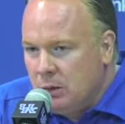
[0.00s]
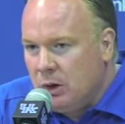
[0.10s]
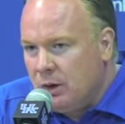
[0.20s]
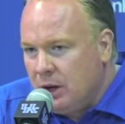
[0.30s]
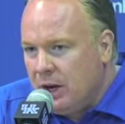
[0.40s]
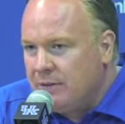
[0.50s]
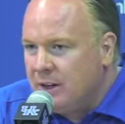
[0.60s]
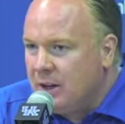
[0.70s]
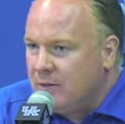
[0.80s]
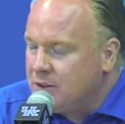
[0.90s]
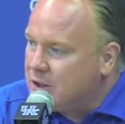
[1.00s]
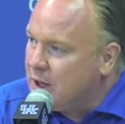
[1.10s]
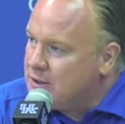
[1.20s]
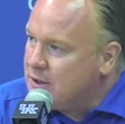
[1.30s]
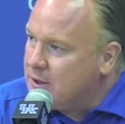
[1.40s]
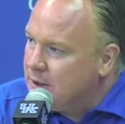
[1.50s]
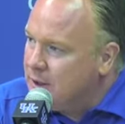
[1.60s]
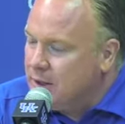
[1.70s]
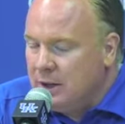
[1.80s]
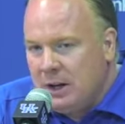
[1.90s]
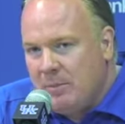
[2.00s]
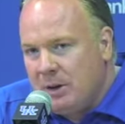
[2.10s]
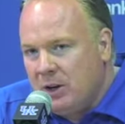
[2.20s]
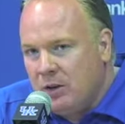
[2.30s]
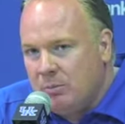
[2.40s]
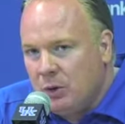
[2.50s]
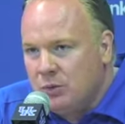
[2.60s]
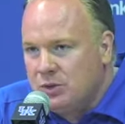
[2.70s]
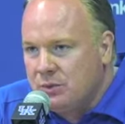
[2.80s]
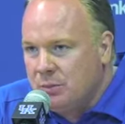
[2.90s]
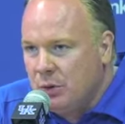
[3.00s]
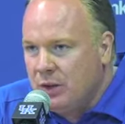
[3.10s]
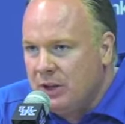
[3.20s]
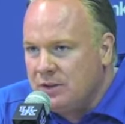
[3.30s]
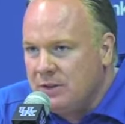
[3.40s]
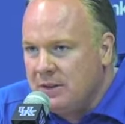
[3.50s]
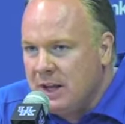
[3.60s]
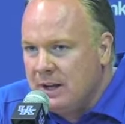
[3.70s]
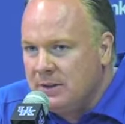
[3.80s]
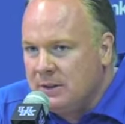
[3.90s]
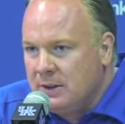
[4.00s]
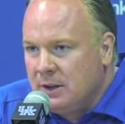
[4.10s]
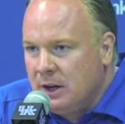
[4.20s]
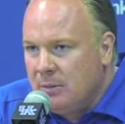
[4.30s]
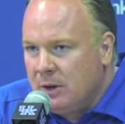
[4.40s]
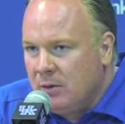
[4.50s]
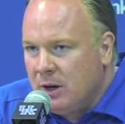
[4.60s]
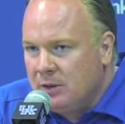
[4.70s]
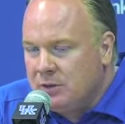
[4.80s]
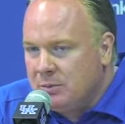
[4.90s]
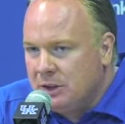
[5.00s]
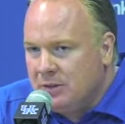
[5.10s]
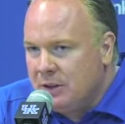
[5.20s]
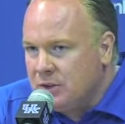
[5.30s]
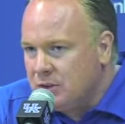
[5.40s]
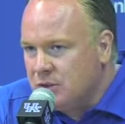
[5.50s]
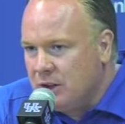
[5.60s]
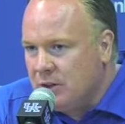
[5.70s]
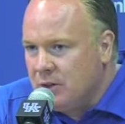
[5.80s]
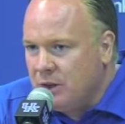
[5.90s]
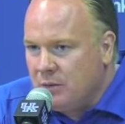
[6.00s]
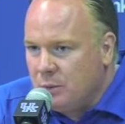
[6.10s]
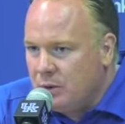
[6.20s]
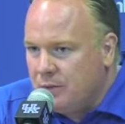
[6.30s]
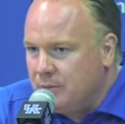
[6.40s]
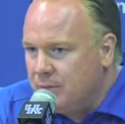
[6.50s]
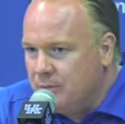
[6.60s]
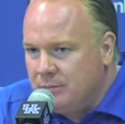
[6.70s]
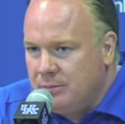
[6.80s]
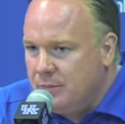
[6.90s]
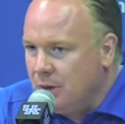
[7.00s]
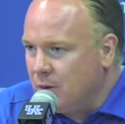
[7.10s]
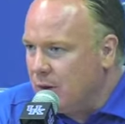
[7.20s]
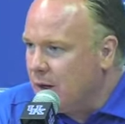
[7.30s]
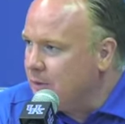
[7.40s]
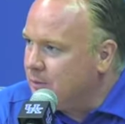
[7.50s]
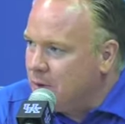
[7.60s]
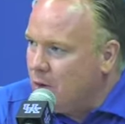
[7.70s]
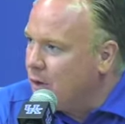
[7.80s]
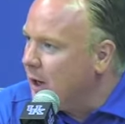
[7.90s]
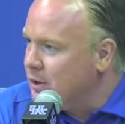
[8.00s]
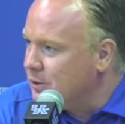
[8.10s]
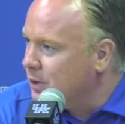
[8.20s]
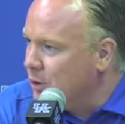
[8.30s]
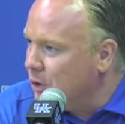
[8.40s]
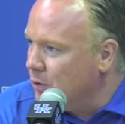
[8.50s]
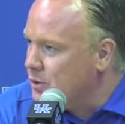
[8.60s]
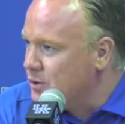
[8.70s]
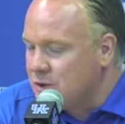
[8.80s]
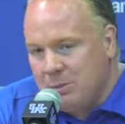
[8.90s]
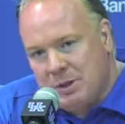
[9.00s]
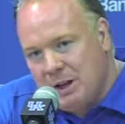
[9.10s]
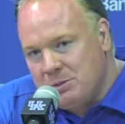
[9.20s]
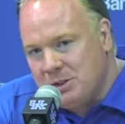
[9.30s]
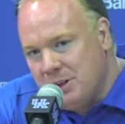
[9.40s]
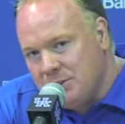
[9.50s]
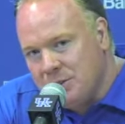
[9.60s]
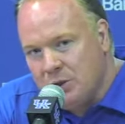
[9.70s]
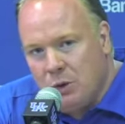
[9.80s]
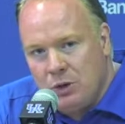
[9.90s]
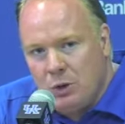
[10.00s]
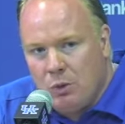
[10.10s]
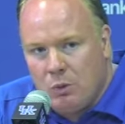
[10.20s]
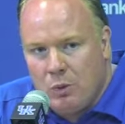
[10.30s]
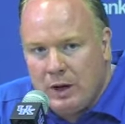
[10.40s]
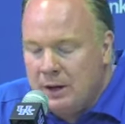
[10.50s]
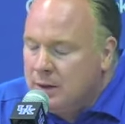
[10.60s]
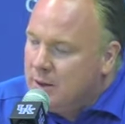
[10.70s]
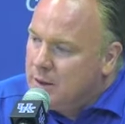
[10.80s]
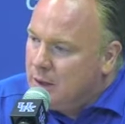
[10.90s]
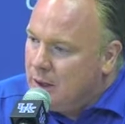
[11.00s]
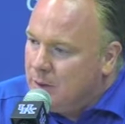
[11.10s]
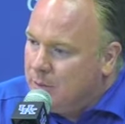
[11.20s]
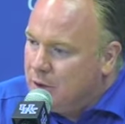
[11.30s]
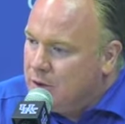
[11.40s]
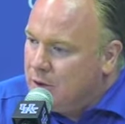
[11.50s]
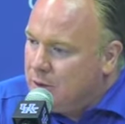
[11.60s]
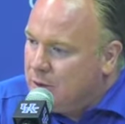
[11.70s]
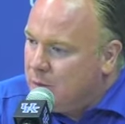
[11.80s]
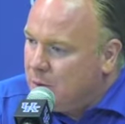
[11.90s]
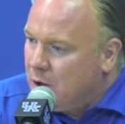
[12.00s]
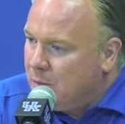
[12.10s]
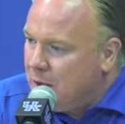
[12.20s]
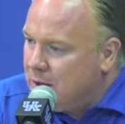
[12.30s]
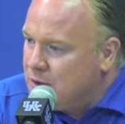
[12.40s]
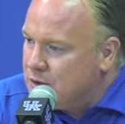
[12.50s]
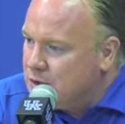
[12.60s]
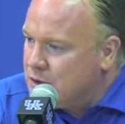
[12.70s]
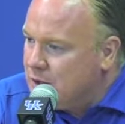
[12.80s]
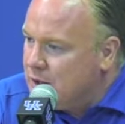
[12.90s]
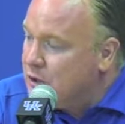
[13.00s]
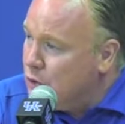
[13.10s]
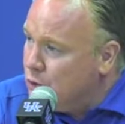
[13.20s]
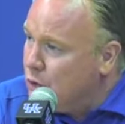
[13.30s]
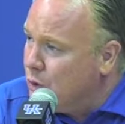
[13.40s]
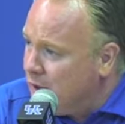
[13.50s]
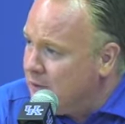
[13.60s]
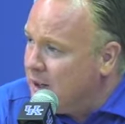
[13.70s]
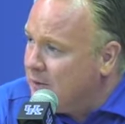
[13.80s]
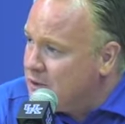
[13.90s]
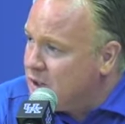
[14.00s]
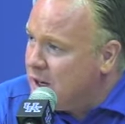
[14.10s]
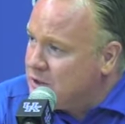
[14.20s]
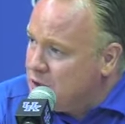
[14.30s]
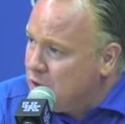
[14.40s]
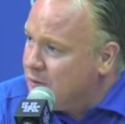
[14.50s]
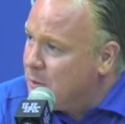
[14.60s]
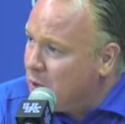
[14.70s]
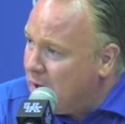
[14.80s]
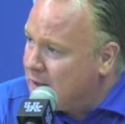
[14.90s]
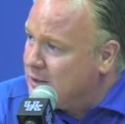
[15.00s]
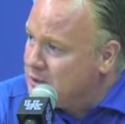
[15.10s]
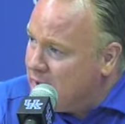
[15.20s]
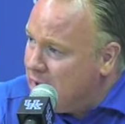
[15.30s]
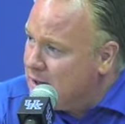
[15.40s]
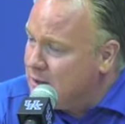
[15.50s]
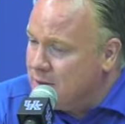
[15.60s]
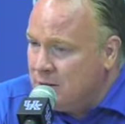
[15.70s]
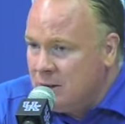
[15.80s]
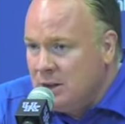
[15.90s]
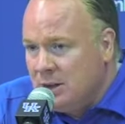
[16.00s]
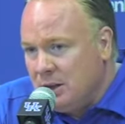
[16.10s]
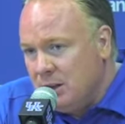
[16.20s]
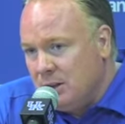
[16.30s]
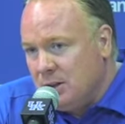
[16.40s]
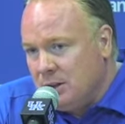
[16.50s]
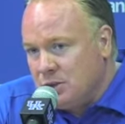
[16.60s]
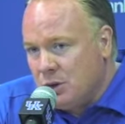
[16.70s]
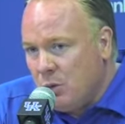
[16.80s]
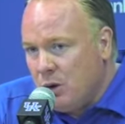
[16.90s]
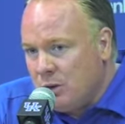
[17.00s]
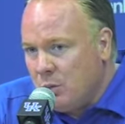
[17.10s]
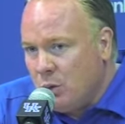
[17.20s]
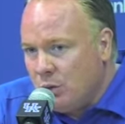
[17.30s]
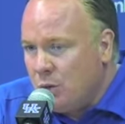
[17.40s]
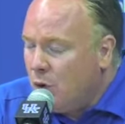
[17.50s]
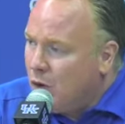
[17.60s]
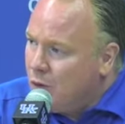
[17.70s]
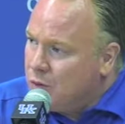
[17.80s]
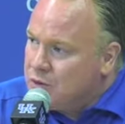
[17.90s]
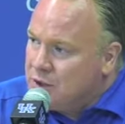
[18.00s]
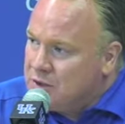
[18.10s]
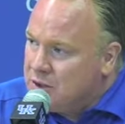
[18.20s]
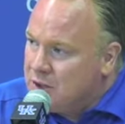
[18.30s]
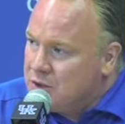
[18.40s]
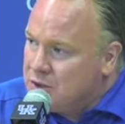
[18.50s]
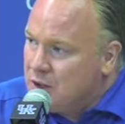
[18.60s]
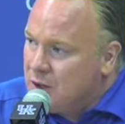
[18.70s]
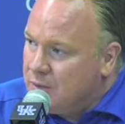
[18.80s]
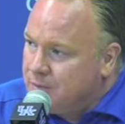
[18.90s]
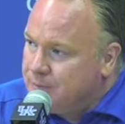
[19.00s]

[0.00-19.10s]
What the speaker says: Well, you have to emphasize it, and I've been on both ends of that. I've been around some defenses that we've, gotten all kinds of turnovers, and sometimes it doesn't go your way. But the bottom line is that you do have to emphasize it, and you have to practice that, and so on. And we'll do all those things necessary.